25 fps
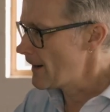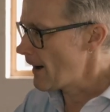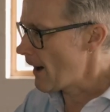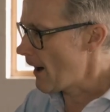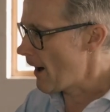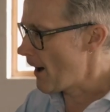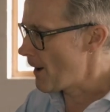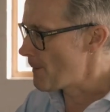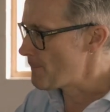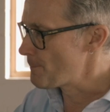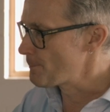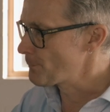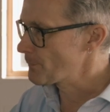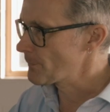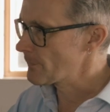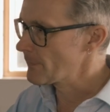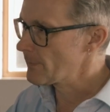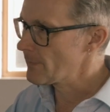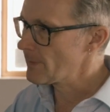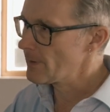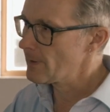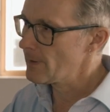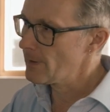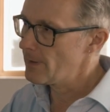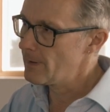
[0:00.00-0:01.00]
For
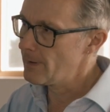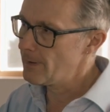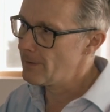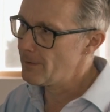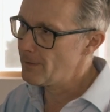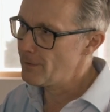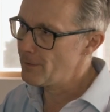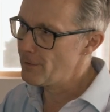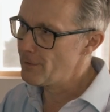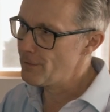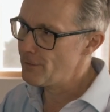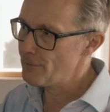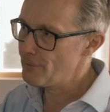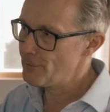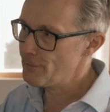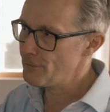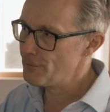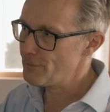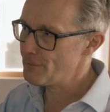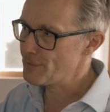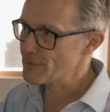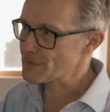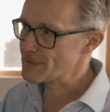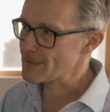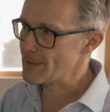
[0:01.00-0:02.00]

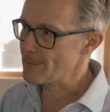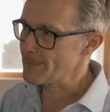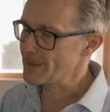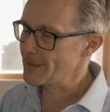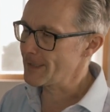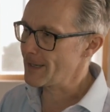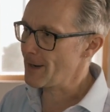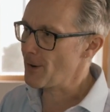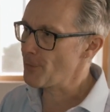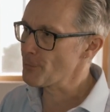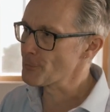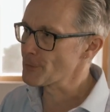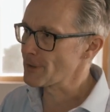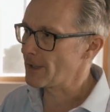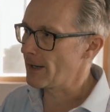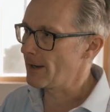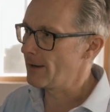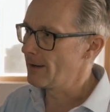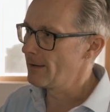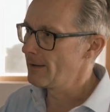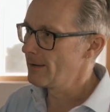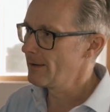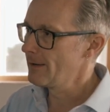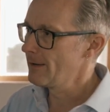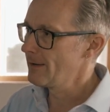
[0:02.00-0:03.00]
some of the
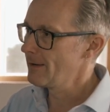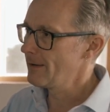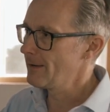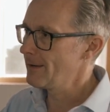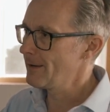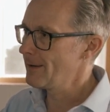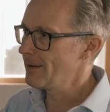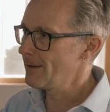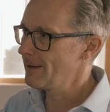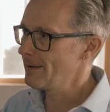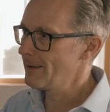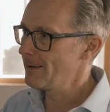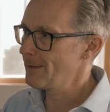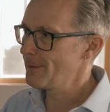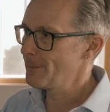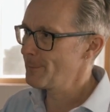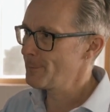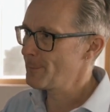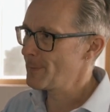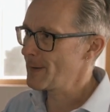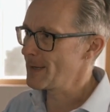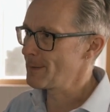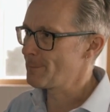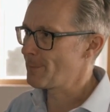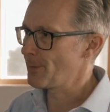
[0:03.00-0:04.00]
older
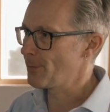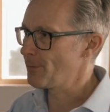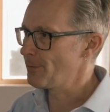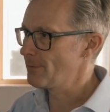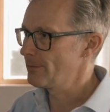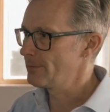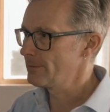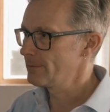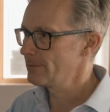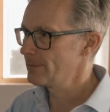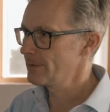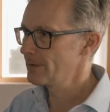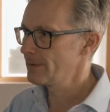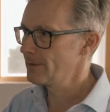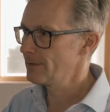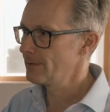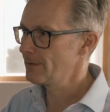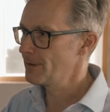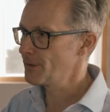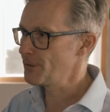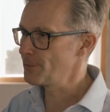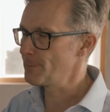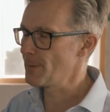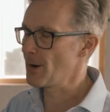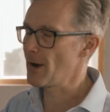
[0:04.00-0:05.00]
people
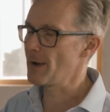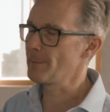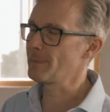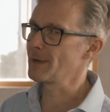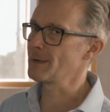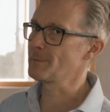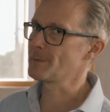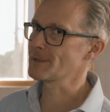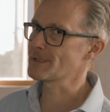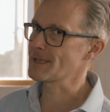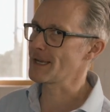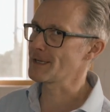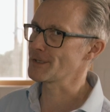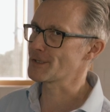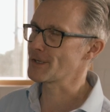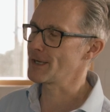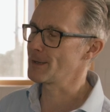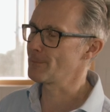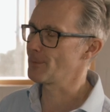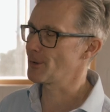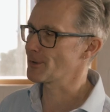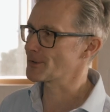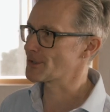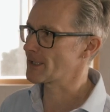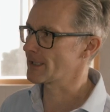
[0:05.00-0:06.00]
who might be potentially
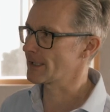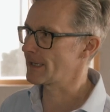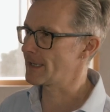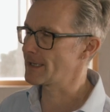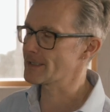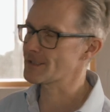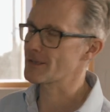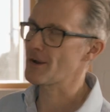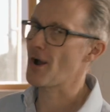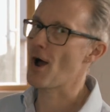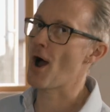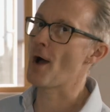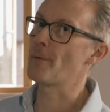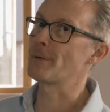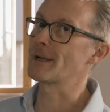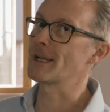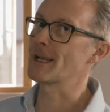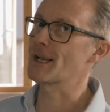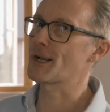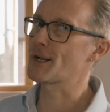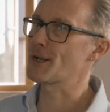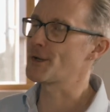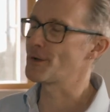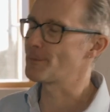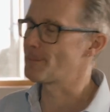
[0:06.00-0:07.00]
watching this, I would
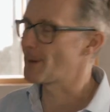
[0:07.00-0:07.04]
include